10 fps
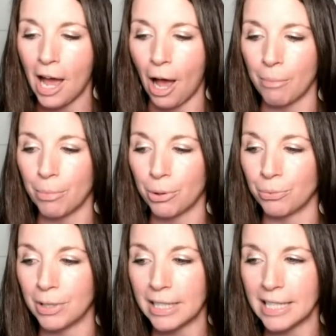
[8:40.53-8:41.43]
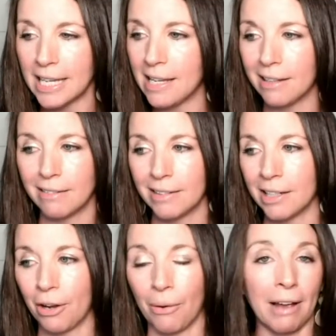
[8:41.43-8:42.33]
Um, but really, you
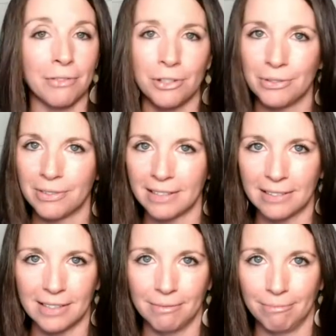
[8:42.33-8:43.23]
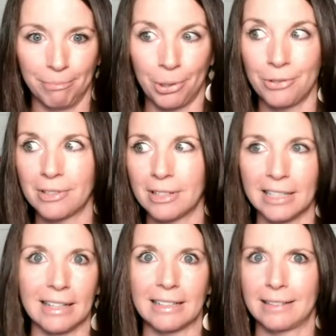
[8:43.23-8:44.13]
know, I've used this
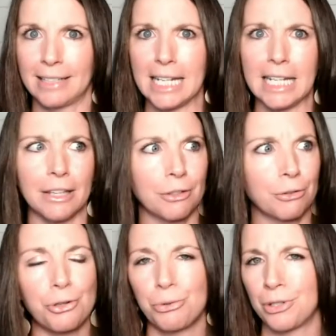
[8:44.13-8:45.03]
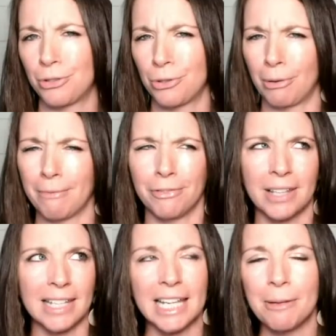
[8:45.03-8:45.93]
personally, like standing in the grocery store, I'm
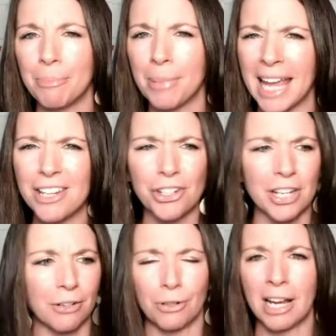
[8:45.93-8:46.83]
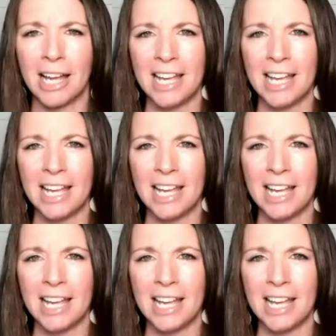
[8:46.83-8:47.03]
feeling impatient or,